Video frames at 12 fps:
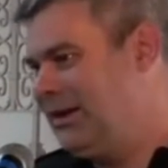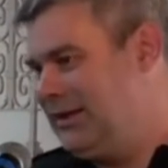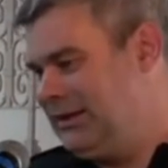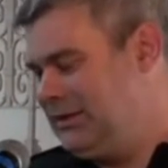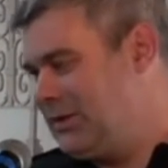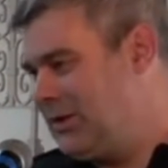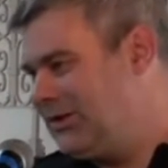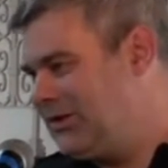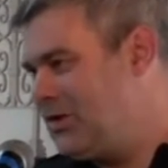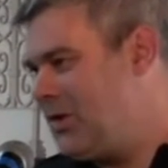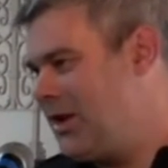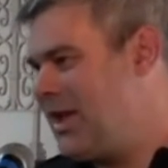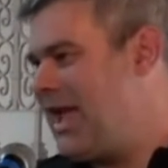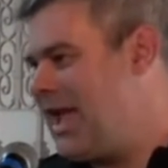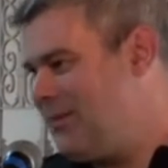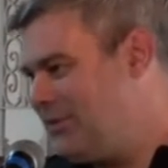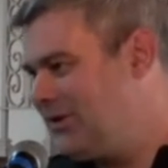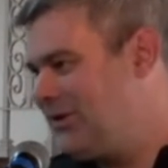It's not a
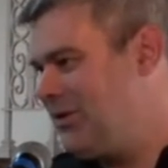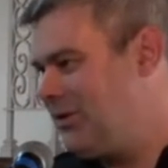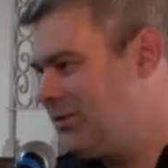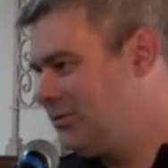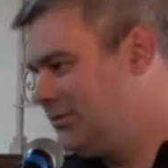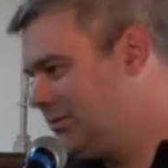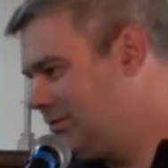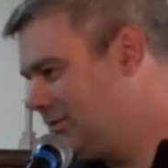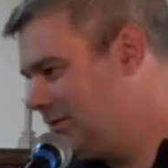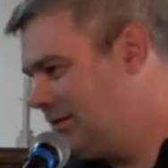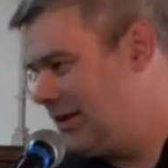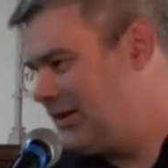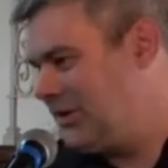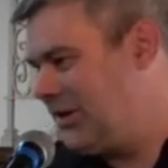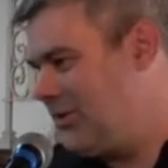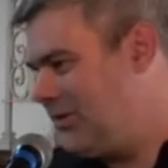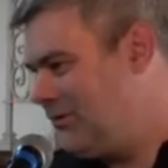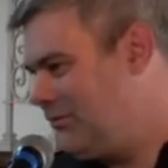game. It's not let's
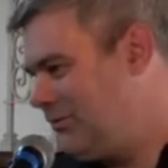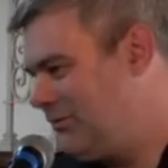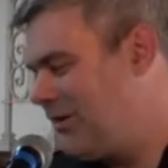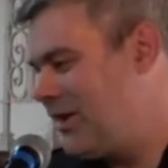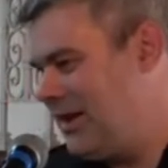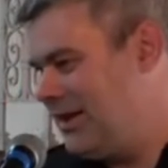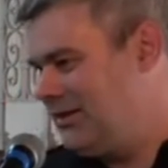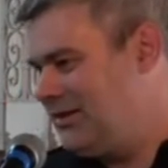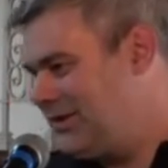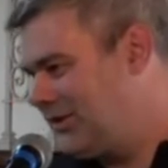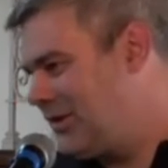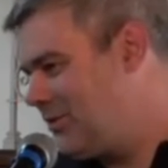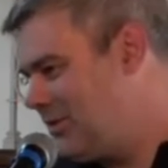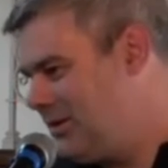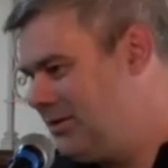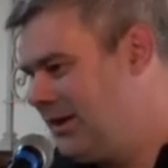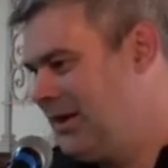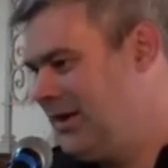go and fight and let's go
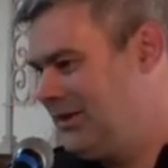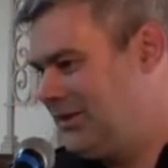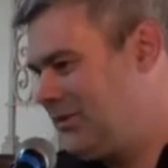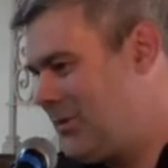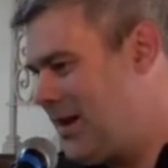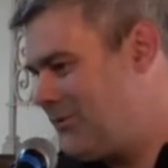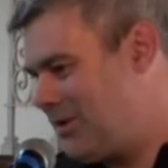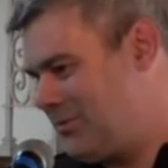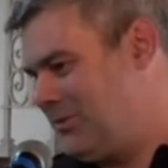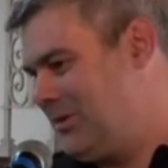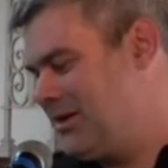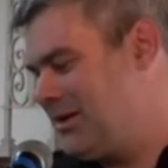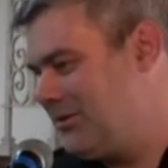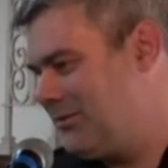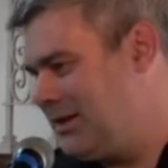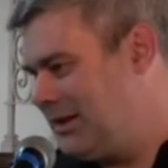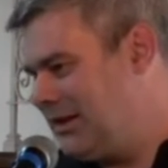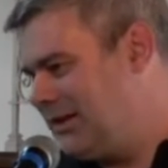and square up to each
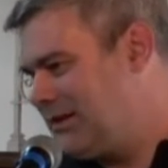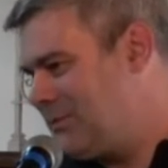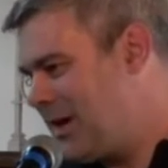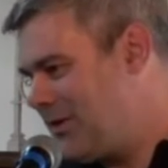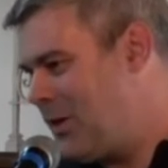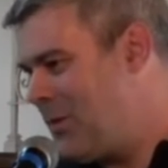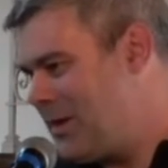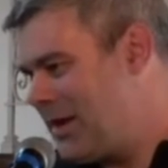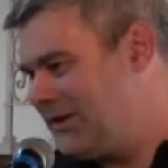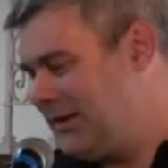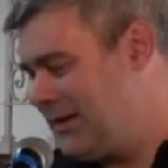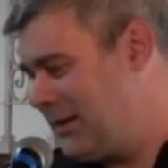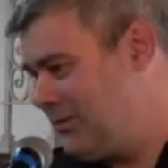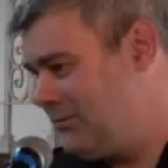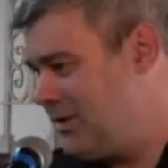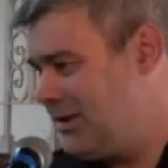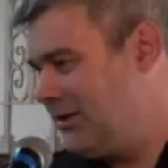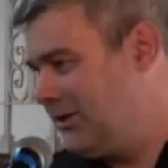other. And it's about combating that and
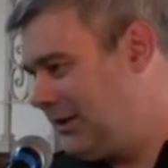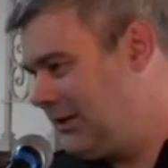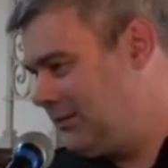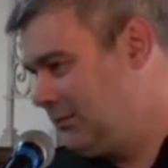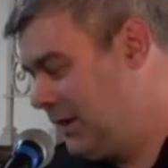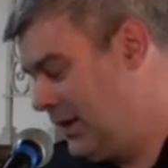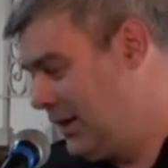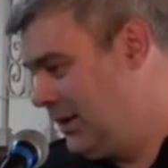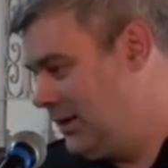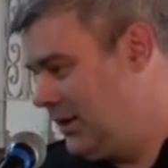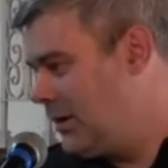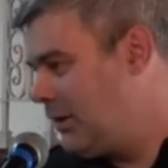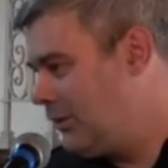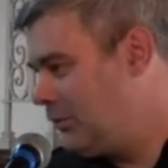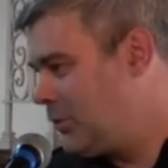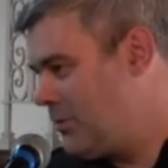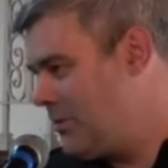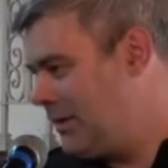realizing, the
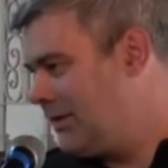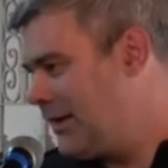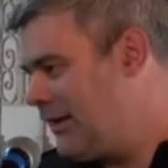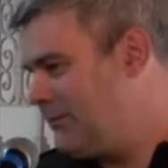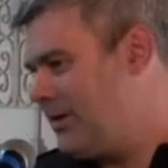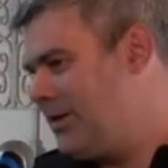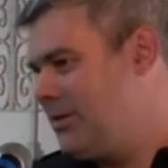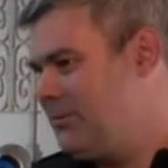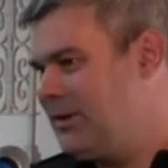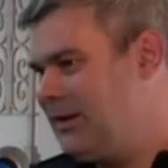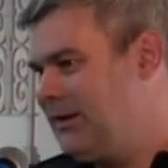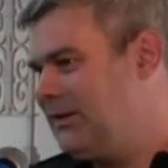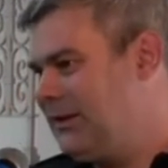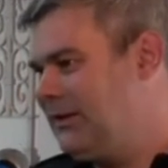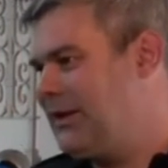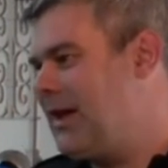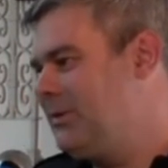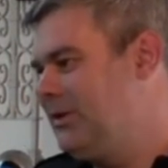trauma that's left behind when these
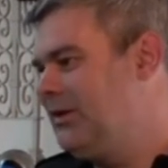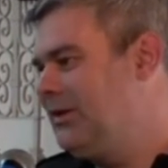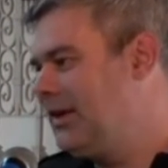things happen.